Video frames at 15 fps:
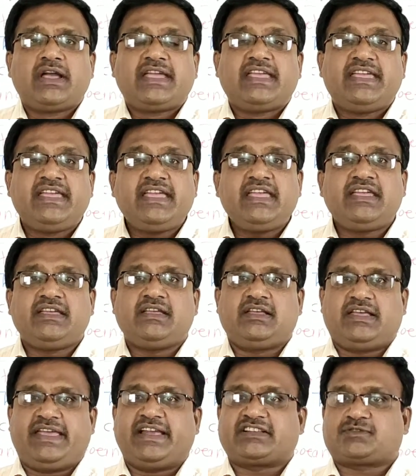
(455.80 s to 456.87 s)

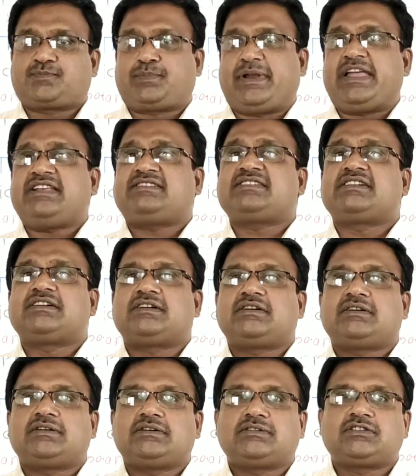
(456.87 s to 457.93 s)
he expressed
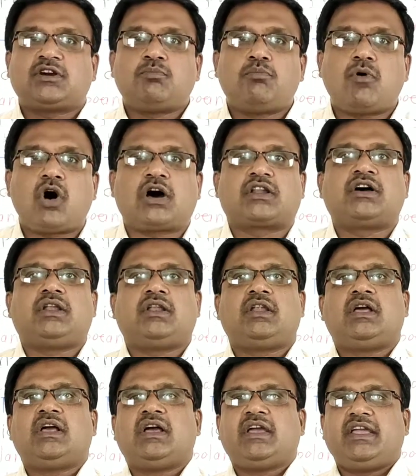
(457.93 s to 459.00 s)
the
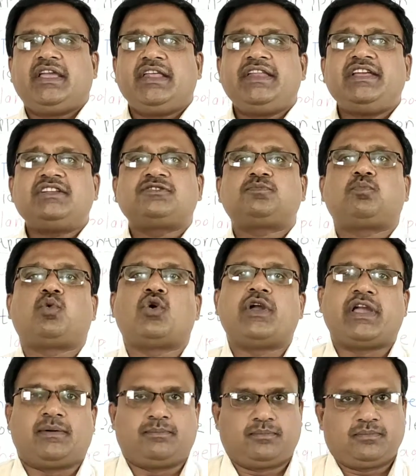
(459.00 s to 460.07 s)
moral in his
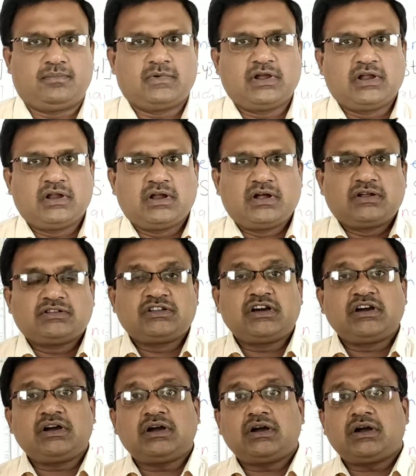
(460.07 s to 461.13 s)
poem.
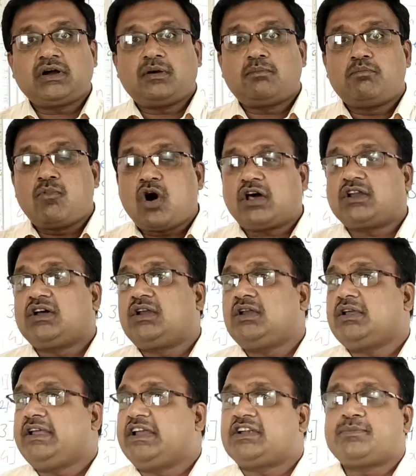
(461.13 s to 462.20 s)
The
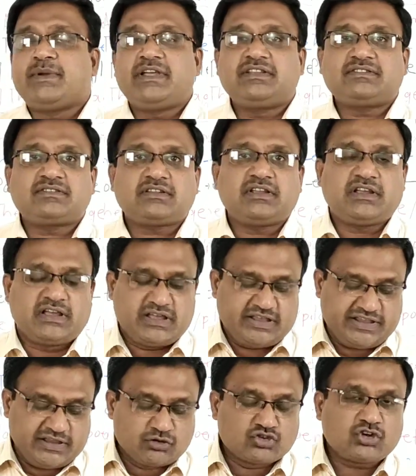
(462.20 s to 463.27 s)
moral, it means
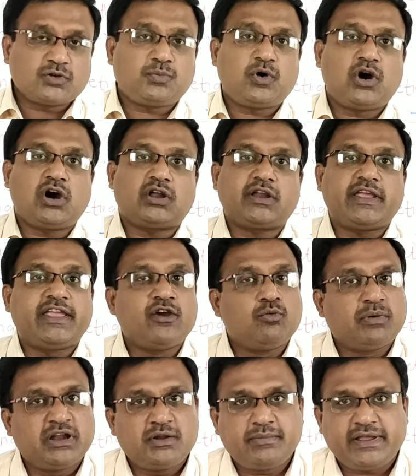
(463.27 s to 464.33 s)
used for
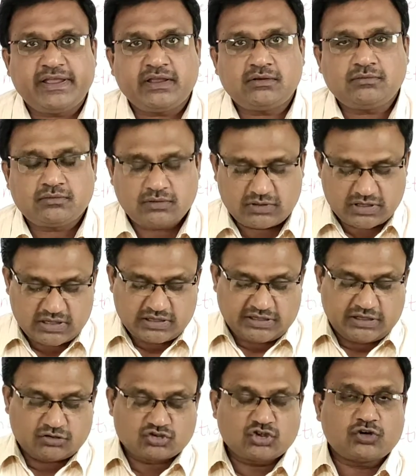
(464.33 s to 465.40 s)
human being,
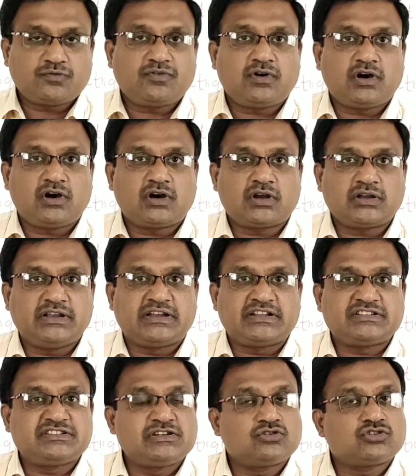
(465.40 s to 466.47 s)
it
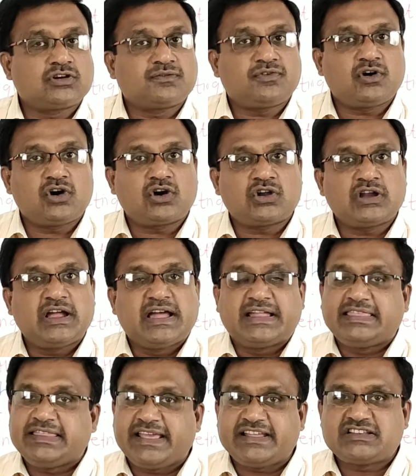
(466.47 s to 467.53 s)
is used for
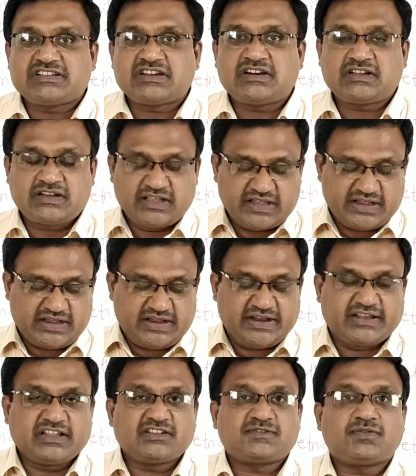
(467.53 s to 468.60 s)
nature,
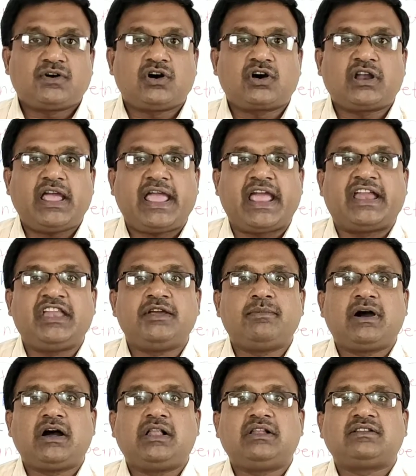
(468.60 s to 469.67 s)
it is for
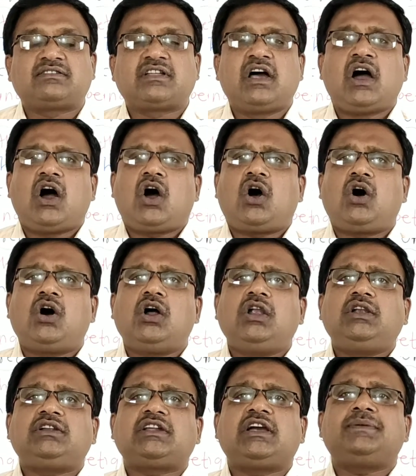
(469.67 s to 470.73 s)
animals,
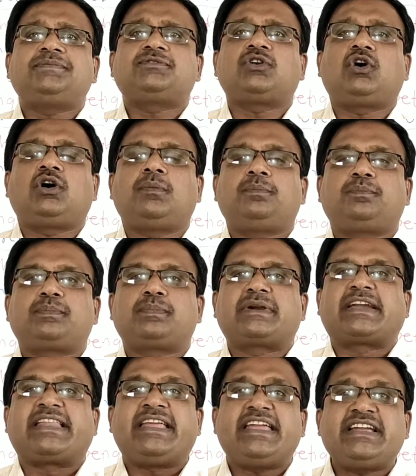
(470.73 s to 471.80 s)
all types
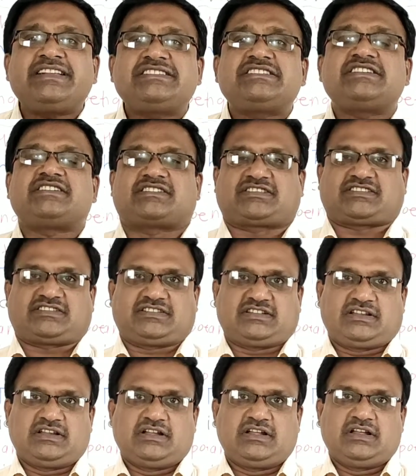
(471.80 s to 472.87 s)
of
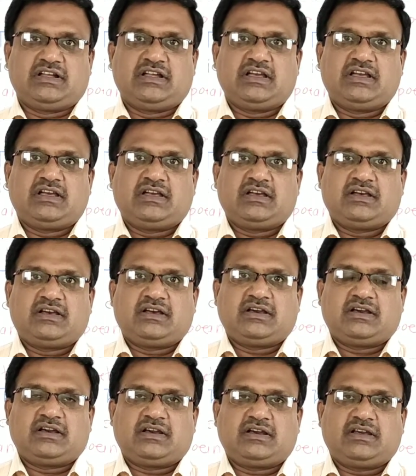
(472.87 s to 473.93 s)
creatures
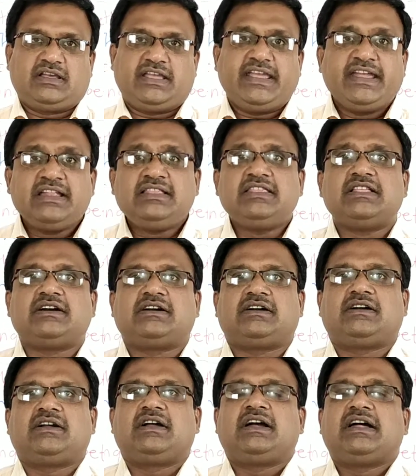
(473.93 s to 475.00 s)
in
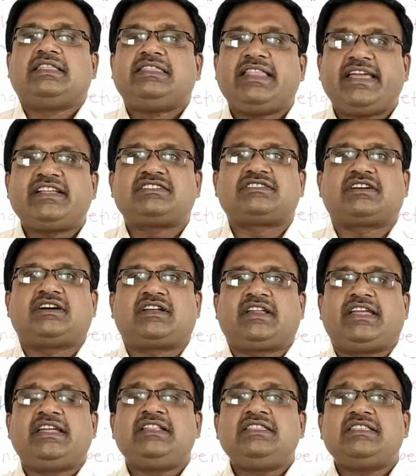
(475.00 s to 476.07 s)
the nature,
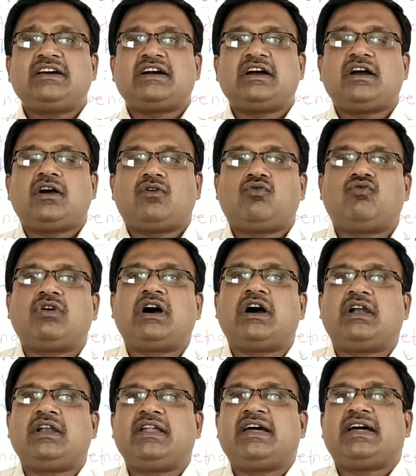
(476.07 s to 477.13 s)
in the
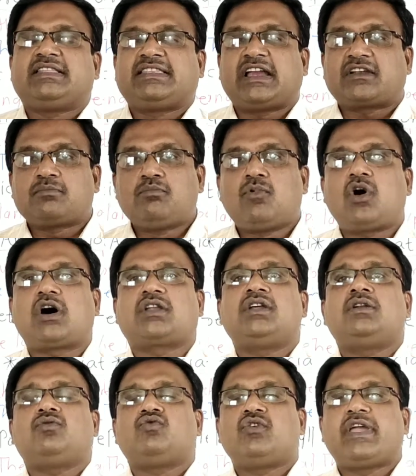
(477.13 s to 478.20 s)
world. That
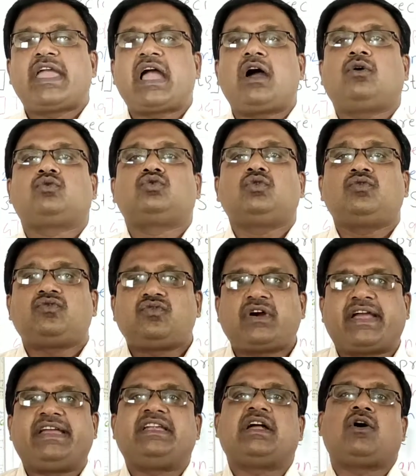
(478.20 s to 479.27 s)
moral we have to
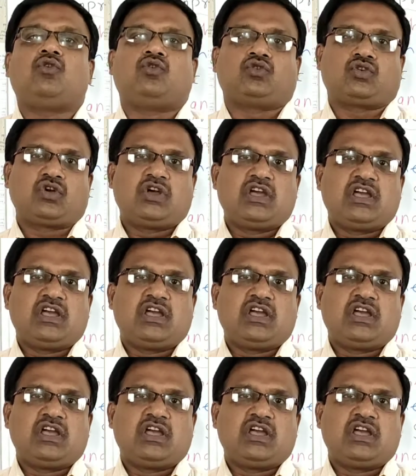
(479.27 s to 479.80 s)
find out.